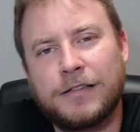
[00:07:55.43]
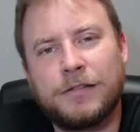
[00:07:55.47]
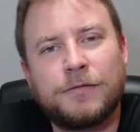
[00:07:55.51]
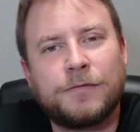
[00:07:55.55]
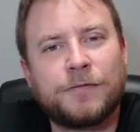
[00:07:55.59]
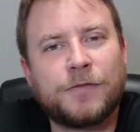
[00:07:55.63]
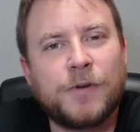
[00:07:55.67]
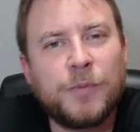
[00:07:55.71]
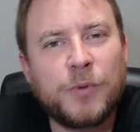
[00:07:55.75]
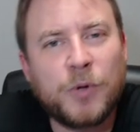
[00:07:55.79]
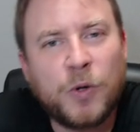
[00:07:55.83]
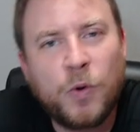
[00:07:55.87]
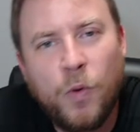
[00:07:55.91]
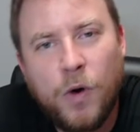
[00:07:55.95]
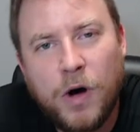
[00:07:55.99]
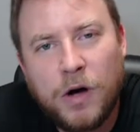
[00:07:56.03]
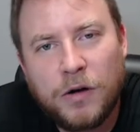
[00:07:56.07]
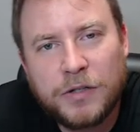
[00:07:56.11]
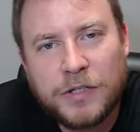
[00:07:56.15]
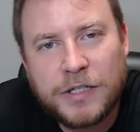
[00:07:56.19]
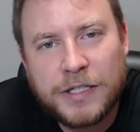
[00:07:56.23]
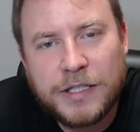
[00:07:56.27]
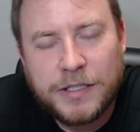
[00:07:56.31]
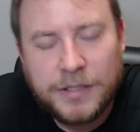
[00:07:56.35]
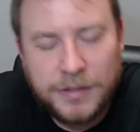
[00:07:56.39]
from
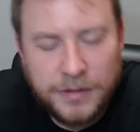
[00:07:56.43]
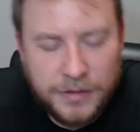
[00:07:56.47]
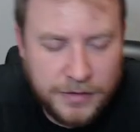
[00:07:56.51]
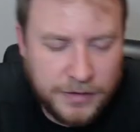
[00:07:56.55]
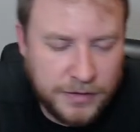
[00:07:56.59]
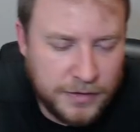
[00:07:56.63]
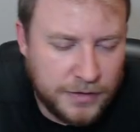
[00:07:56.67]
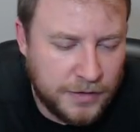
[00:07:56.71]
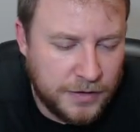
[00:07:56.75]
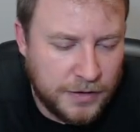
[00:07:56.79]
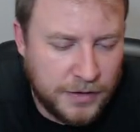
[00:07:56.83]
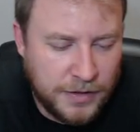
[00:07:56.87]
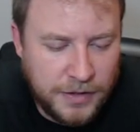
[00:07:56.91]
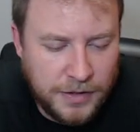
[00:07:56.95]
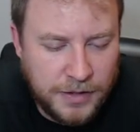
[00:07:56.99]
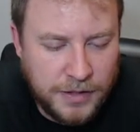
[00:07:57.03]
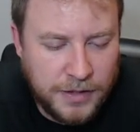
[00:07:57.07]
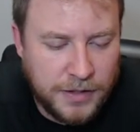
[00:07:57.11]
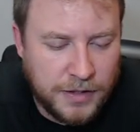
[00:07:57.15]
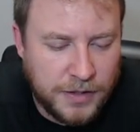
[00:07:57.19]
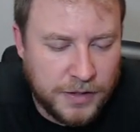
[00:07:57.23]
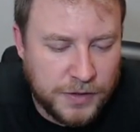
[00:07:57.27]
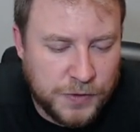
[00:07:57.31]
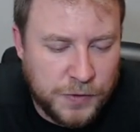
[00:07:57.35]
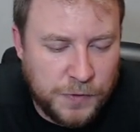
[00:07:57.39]
equality
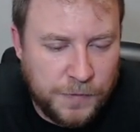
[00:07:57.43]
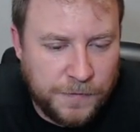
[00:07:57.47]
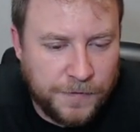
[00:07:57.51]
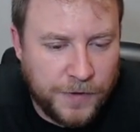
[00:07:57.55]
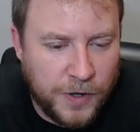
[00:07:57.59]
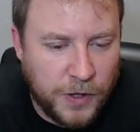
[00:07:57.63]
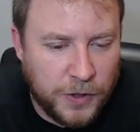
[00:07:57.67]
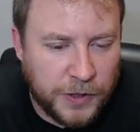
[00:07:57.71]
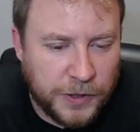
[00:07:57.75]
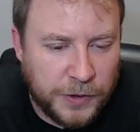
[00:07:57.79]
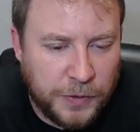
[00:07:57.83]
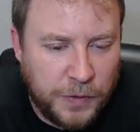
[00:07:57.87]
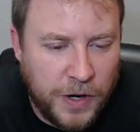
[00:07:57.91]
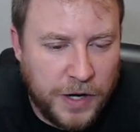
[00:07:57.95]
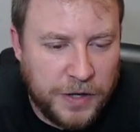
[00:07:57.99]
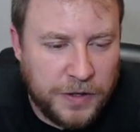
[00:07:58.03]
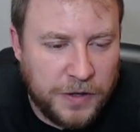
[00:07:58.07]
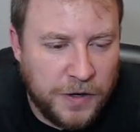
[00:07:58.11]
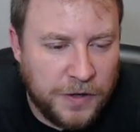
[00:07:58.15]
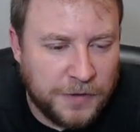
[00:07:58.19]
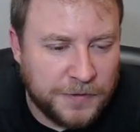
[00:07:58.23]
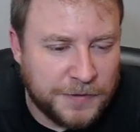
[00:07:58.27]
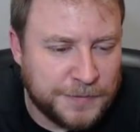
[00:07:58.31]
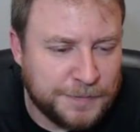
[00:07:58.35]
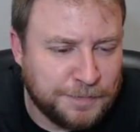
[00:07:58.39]
to falling right
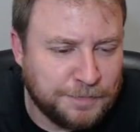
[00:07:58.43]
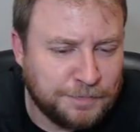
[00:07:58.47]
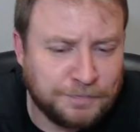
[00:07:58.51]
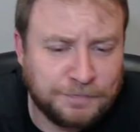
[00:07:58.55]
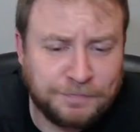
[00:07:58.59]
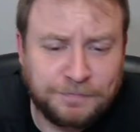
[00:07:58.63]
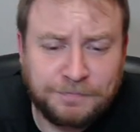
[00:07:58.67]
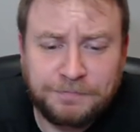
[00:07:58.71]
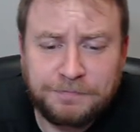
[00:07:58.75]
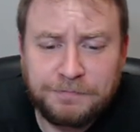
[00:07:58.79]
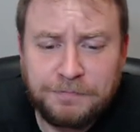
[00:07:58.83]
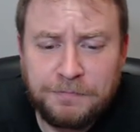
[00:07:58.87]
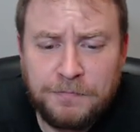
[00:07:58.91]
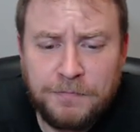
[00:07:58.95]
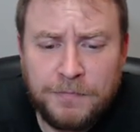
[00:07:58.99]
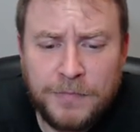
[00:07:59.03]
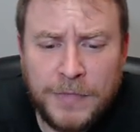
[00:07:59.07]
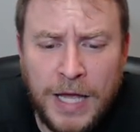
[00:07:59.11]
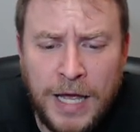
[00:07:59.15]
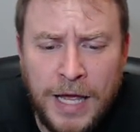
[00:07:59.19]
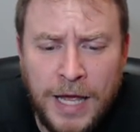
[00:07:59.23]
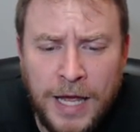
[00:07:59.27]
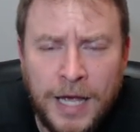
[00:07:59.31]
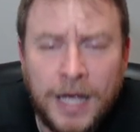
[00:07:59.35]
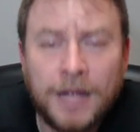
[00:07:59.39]
off.
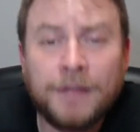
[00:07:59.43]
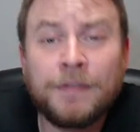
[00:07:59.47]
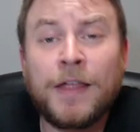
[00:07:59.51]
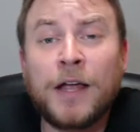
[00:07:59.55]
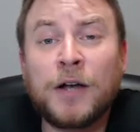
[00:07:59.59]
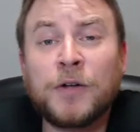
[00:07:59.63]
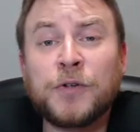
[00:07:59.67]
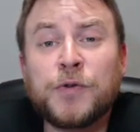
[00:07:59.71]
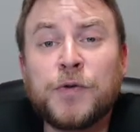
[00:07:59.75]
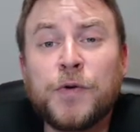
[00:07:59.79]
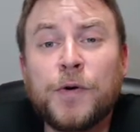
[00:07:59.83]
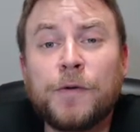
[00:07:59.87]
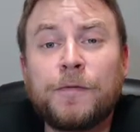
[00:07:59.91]
That'll do